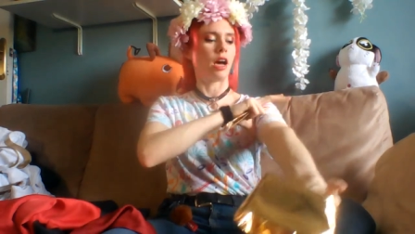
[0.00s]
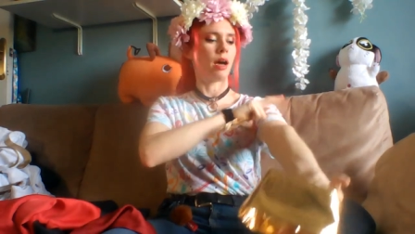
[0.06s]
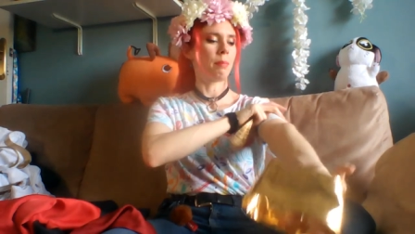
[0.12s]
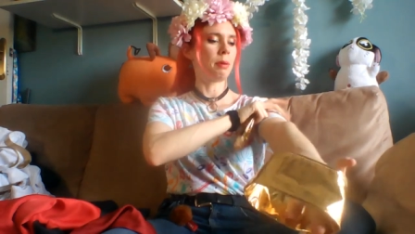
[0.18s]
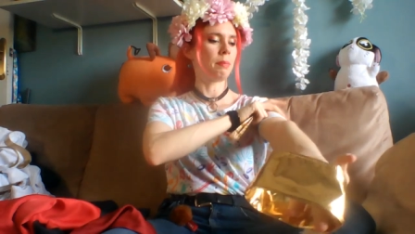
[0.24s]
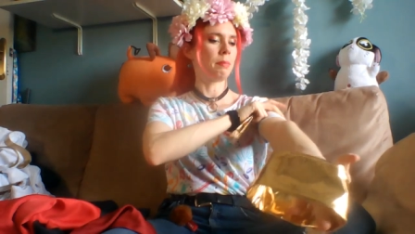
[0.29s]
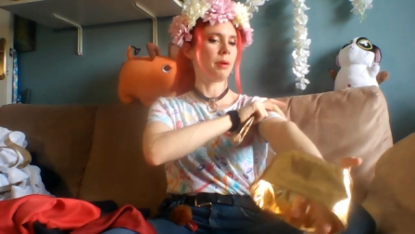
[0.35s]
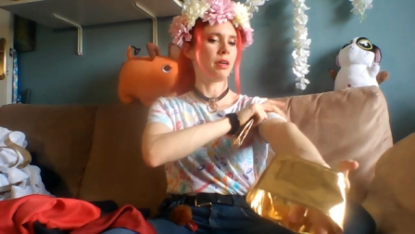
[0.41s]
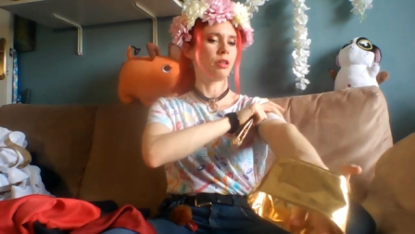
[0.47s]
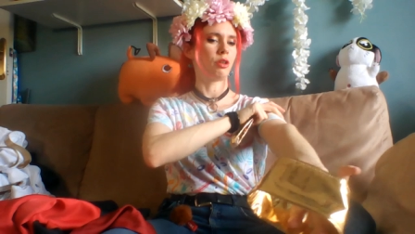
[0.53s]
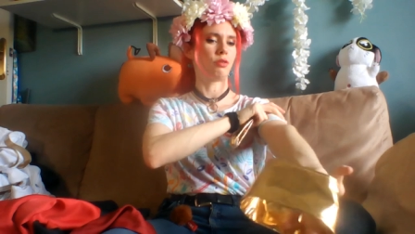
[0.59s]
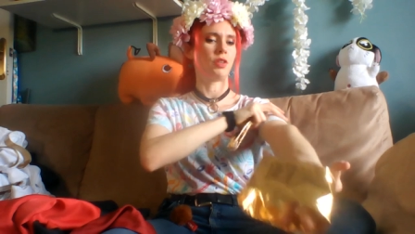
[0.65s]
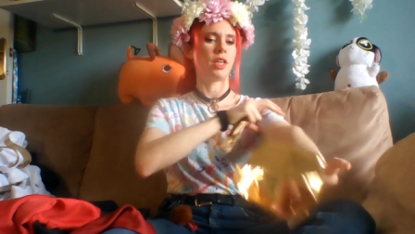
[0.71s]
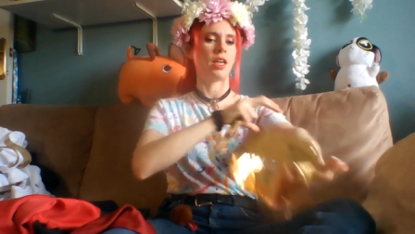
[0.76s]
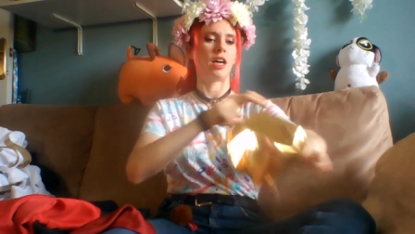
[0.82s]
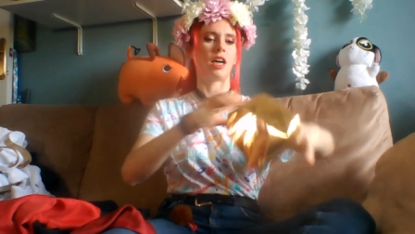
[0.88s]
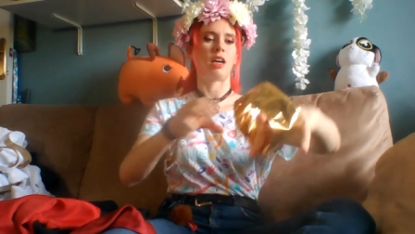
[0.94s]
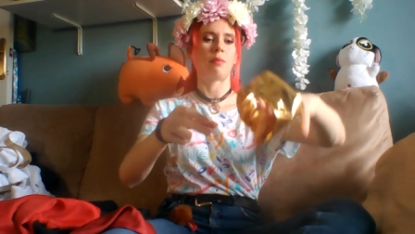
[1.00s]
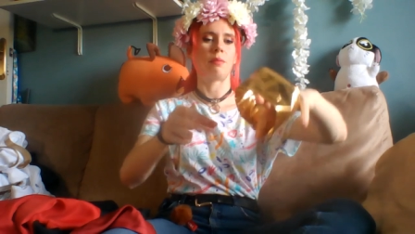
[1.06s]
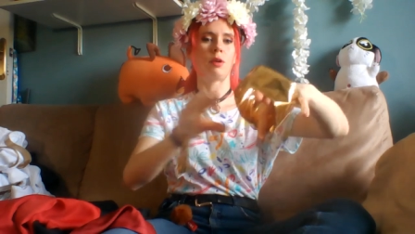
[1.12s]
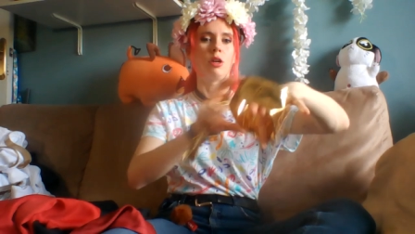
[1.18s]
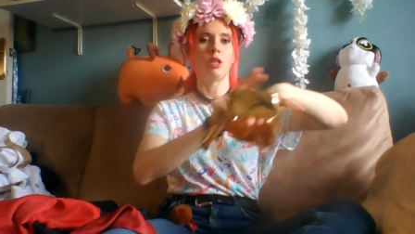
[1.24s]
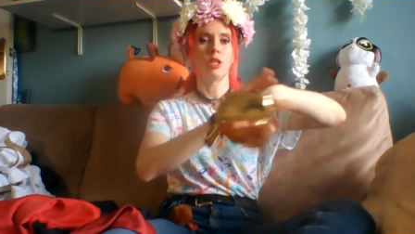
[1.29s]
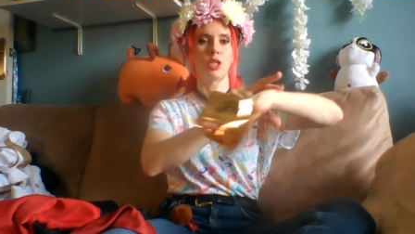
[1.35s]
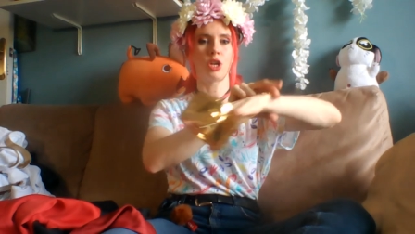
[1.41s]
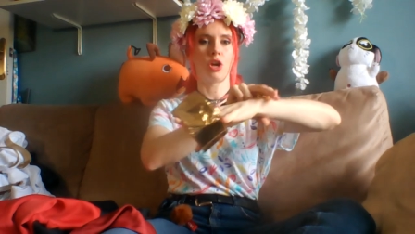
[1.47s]
upper part of the arm,
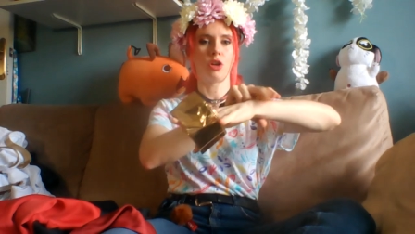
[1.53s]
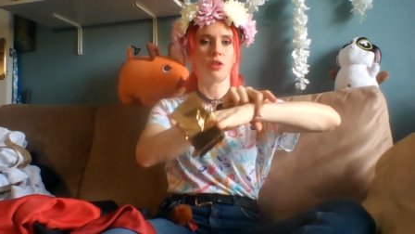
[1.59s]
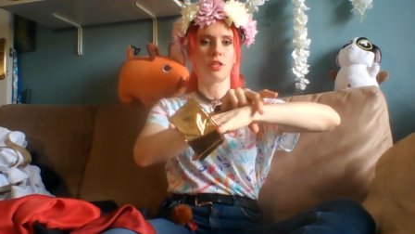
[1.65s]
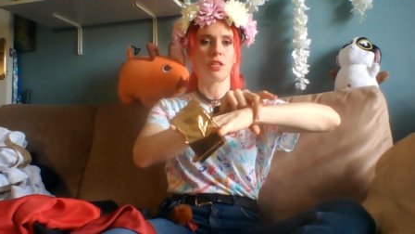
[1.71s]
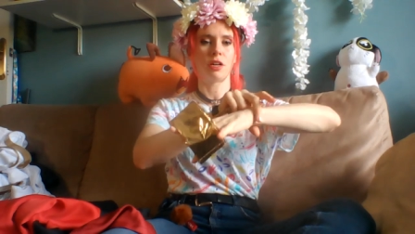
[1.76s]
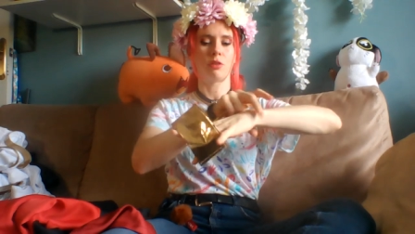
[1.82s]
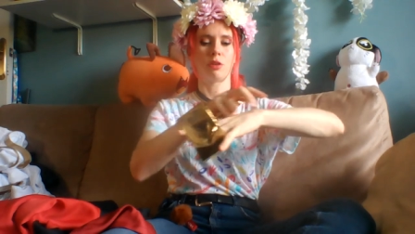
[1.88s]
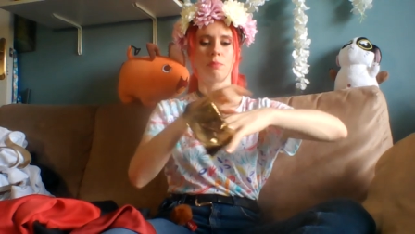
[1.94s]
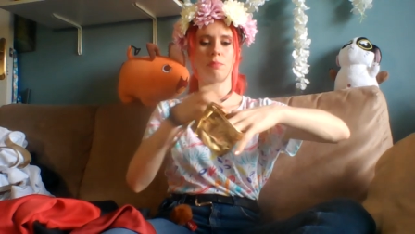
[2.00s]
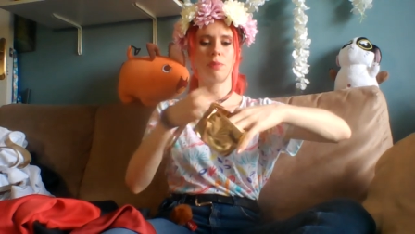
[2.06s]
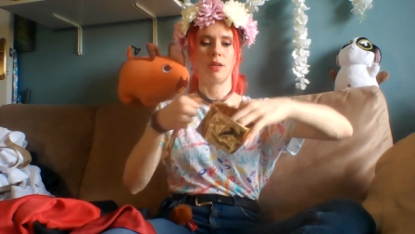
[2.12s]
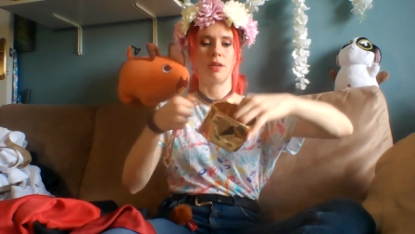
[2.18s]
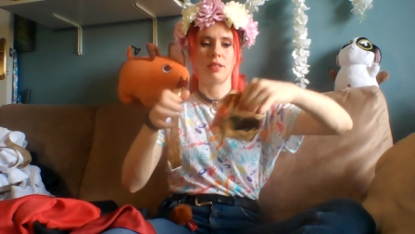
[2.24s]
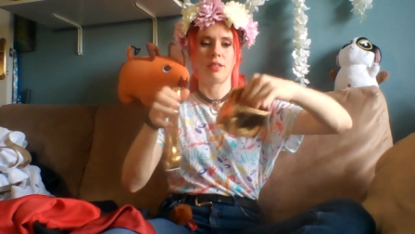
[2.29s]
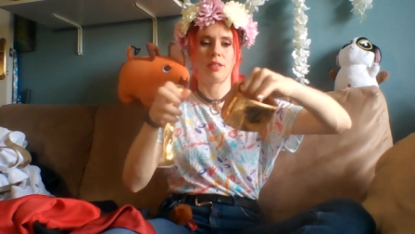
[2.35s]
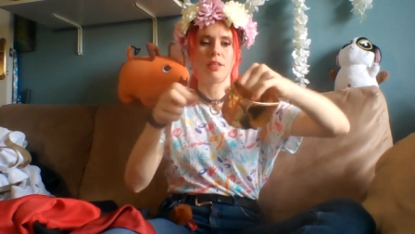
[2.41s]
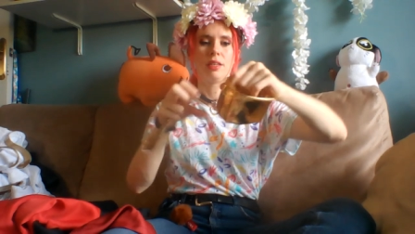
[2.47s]
also on the down part.